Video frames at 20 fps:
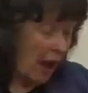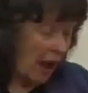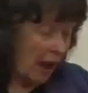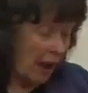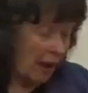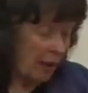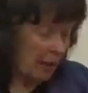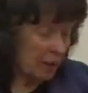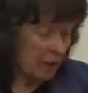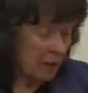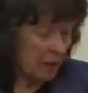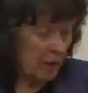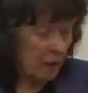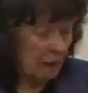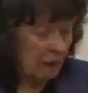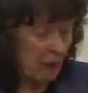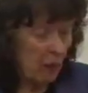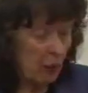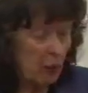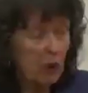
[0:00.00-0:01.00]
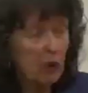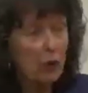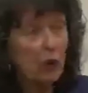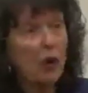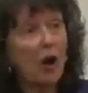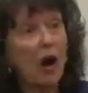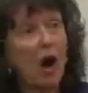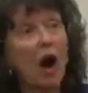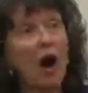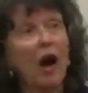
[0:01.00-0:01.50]
Well,
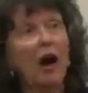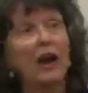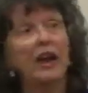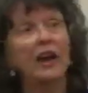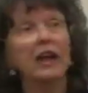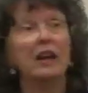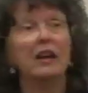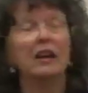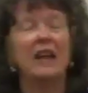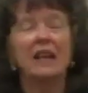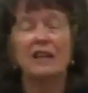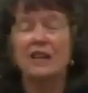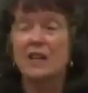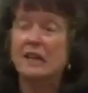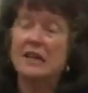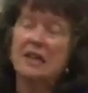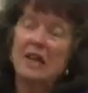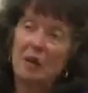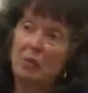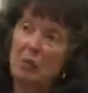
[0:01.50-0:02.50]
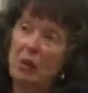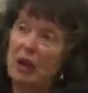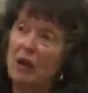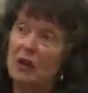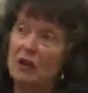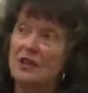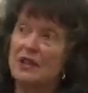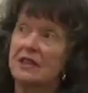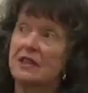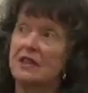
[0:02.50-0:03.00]
look, as I said,
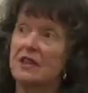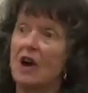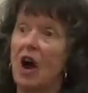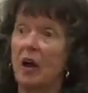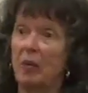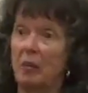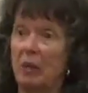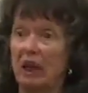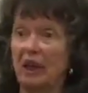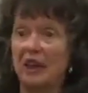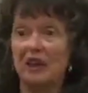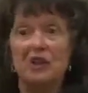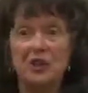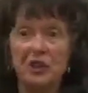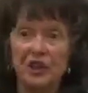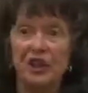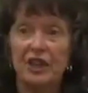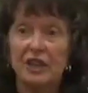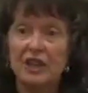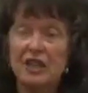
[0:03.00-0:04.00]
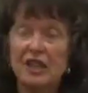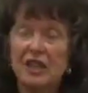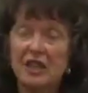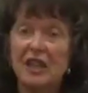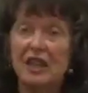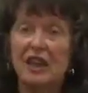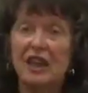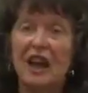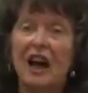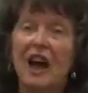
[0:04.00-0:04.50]
because I'm illiterate,
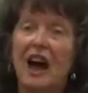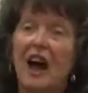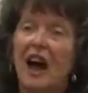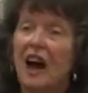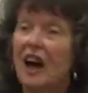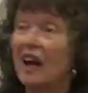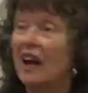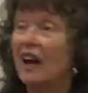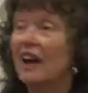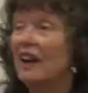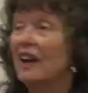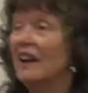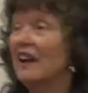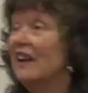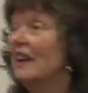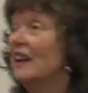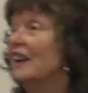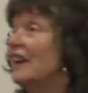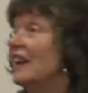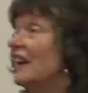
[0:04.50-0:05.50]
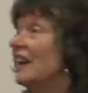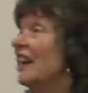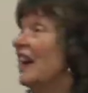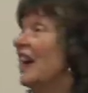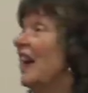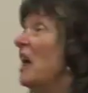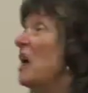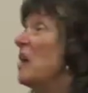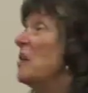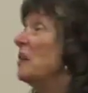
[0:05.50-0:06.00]

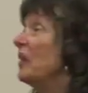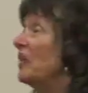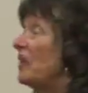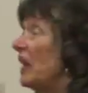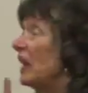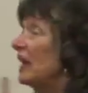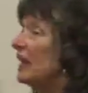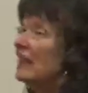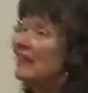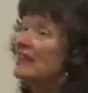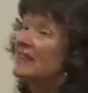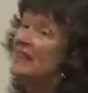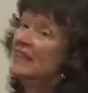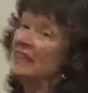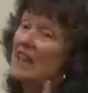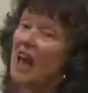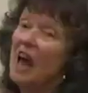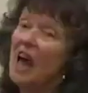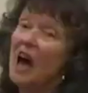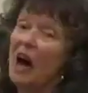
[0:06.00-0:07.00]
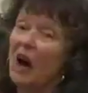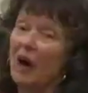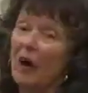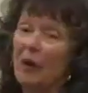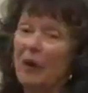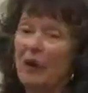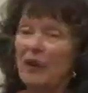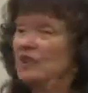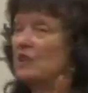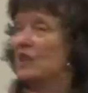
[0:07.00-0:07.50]
but there is
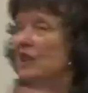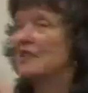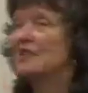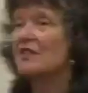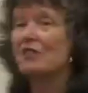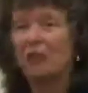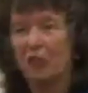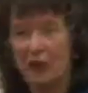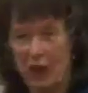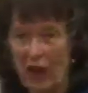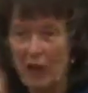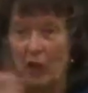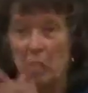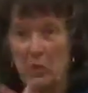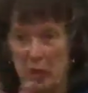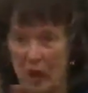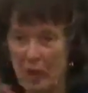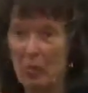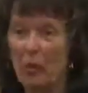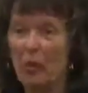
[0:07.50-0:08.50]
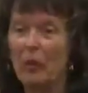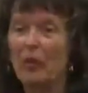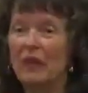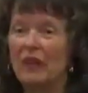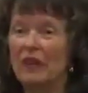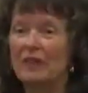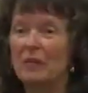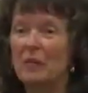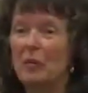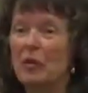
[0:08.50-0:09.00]
now, just for other people,
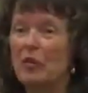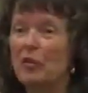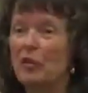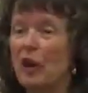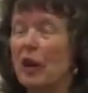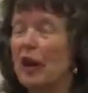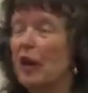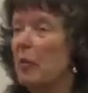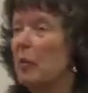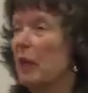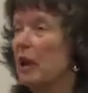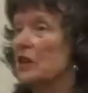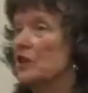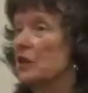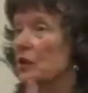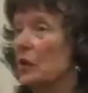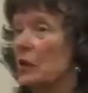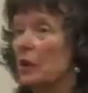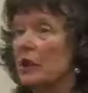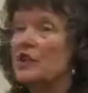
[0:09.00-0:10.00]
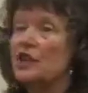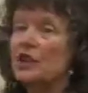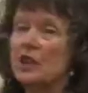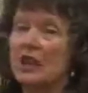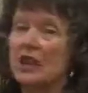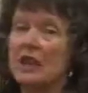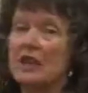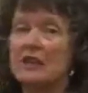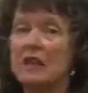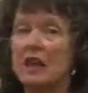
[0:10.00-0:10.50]
before I come back to your
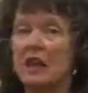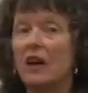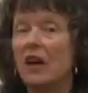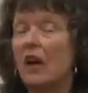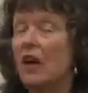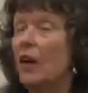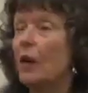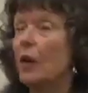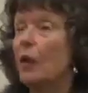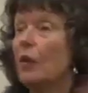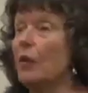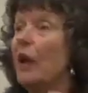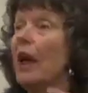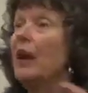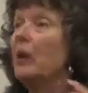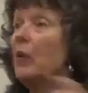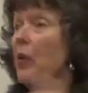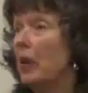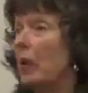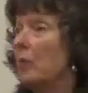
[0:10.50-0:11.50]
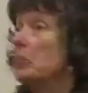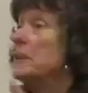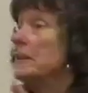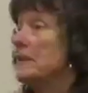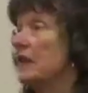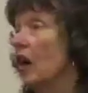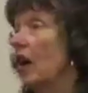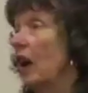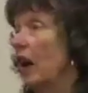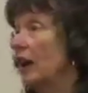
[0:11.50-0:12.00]
question, there's a great
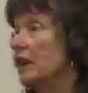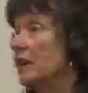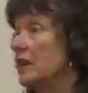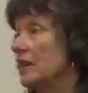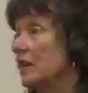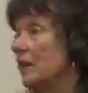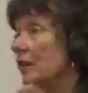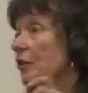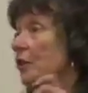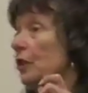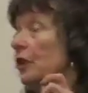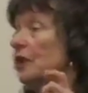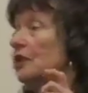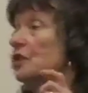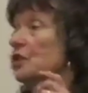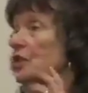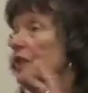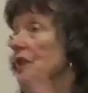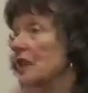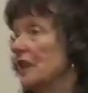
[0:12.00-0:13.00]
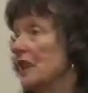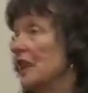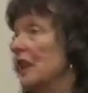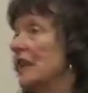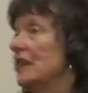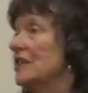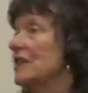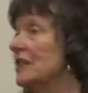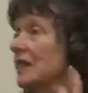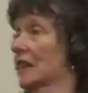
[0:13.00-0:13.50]
website, if you're interested in
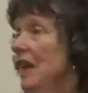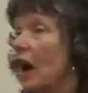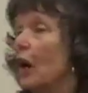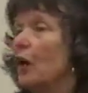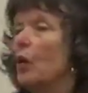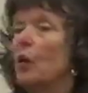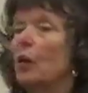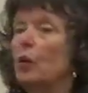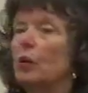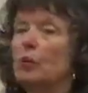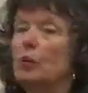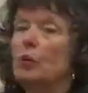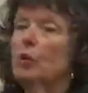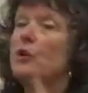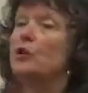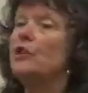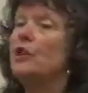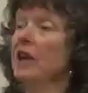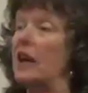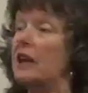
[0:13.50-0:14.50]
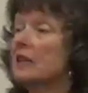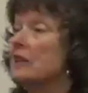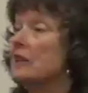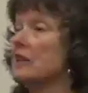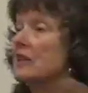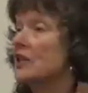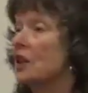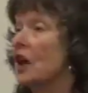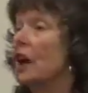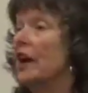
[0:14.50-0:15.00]
this, now called
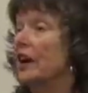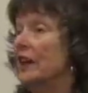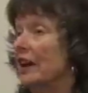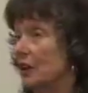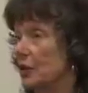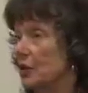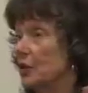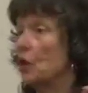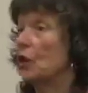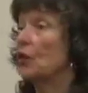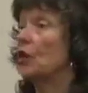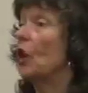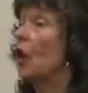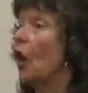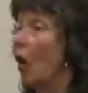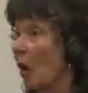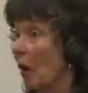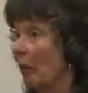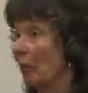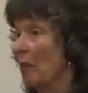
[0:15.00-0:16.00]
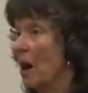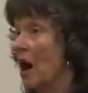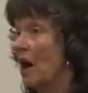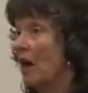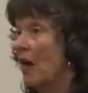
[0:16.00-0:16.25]
wuxiasociety.com.